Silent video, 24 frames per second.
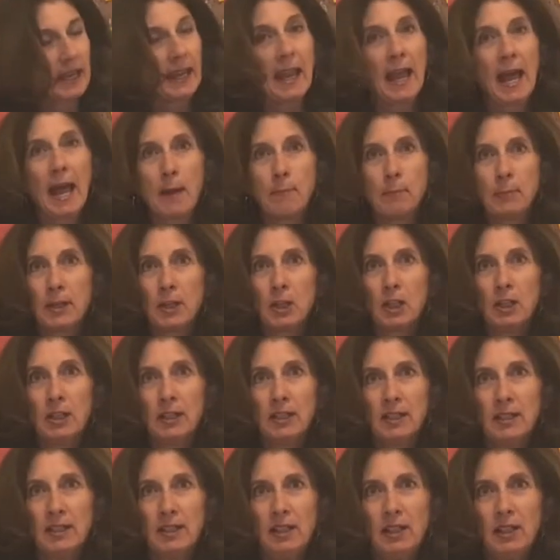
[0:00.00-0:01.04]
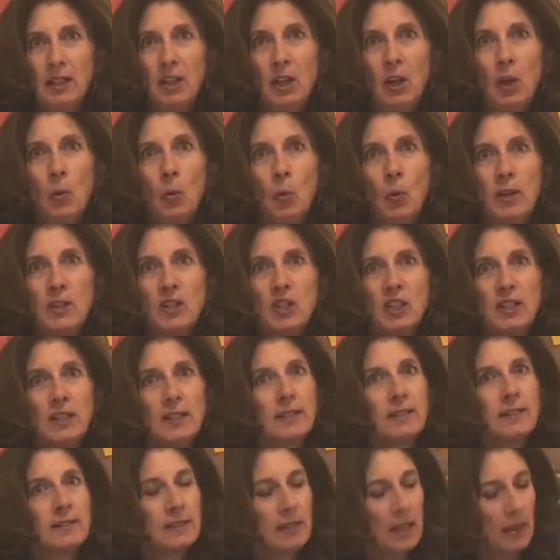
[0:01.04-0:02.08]
capital, which
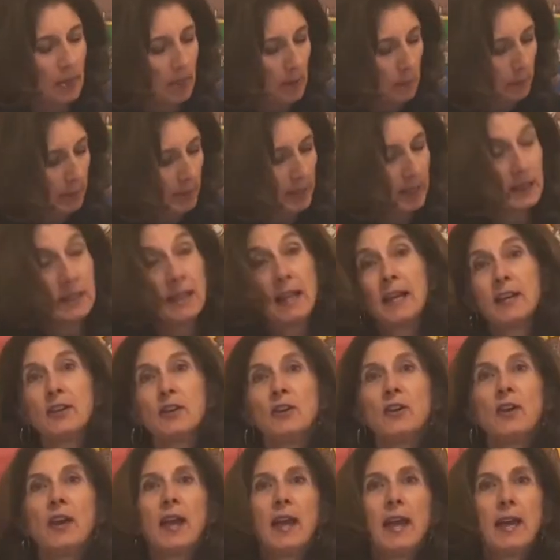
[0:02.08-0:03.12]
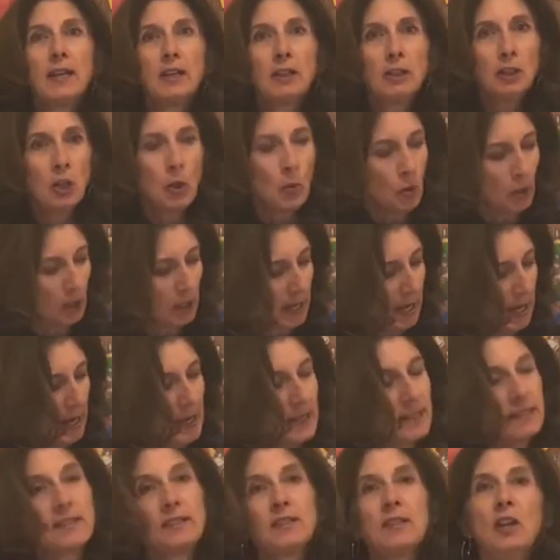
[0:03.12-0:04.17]
is the big letter, and a
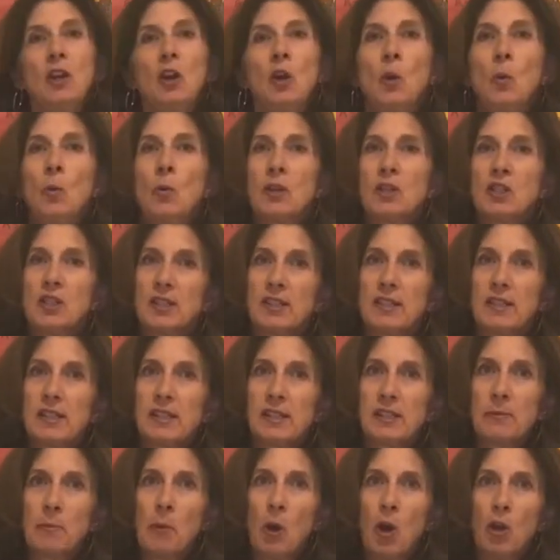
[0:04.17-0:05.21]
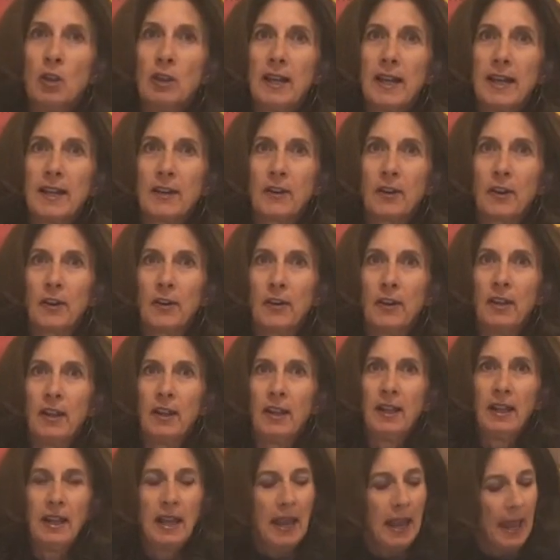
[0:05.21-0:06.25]
lowercase, which is the small letter.
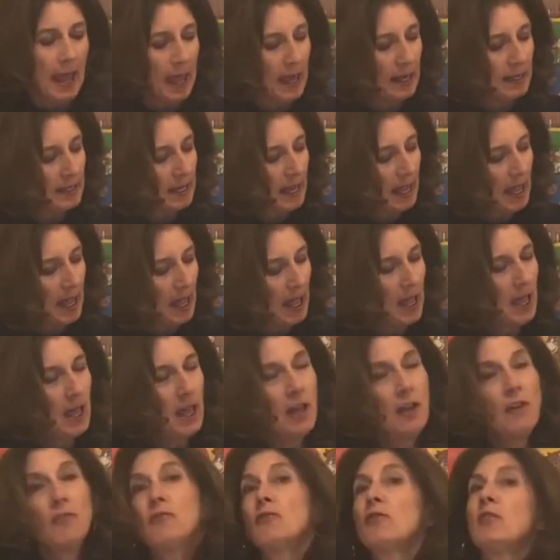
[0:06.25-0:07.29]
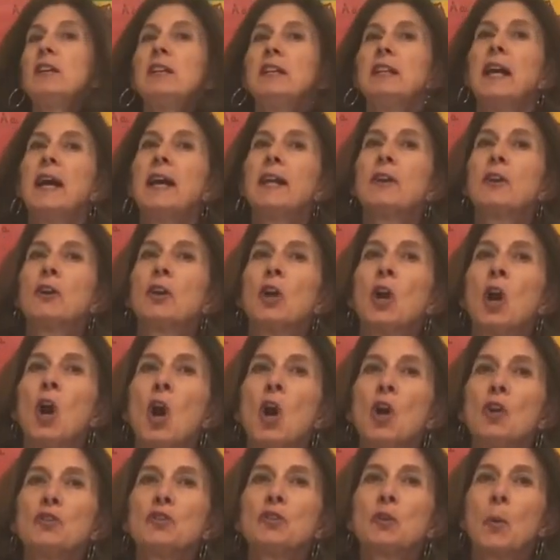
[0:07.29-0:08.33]
And every letter
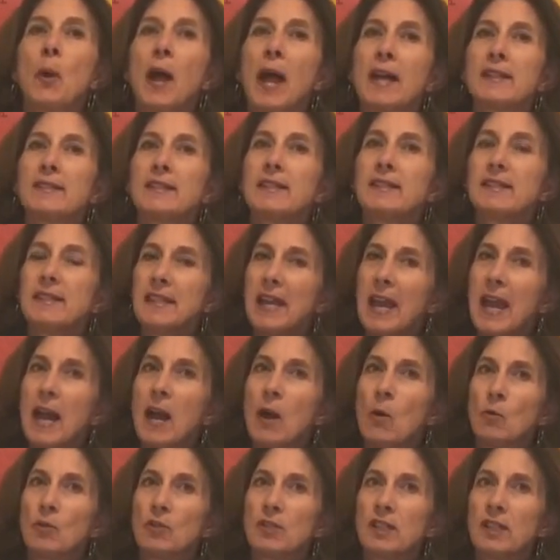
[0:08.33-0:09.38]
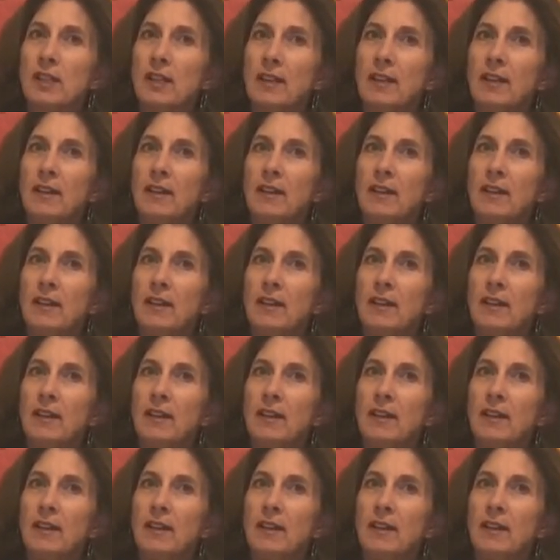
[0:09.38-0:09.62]
also has a sound.